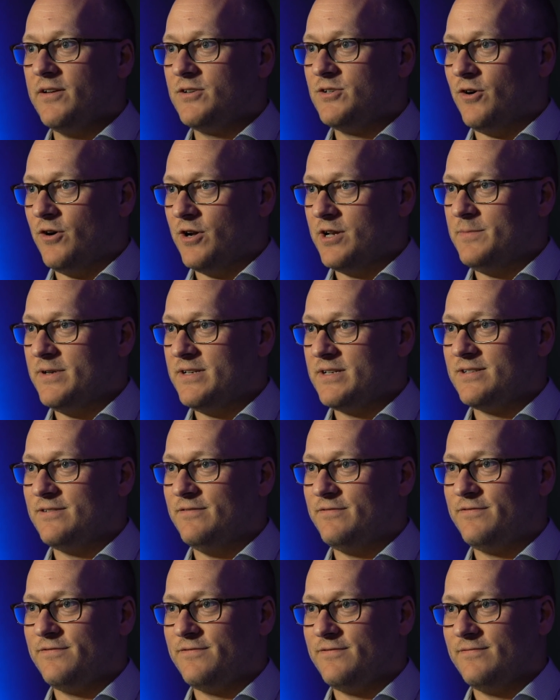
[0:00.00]
tournaments
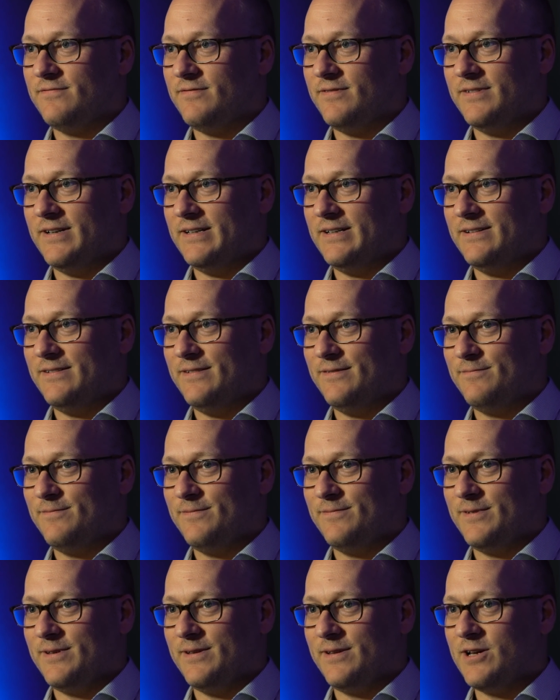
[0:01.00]
have
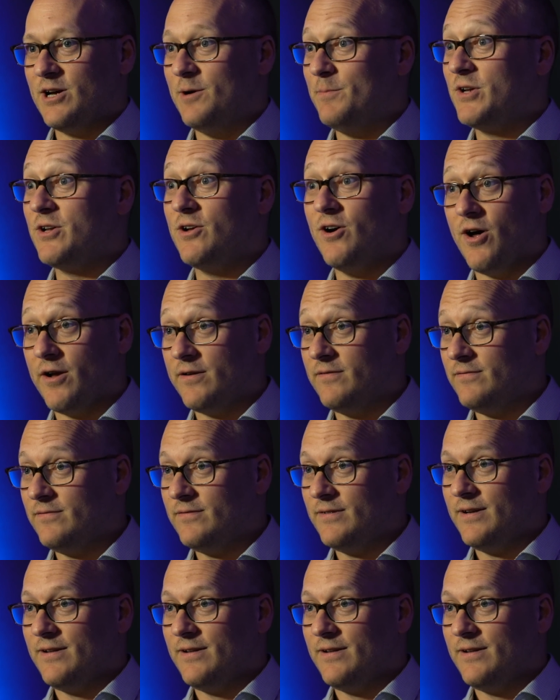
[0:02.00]
come and gone.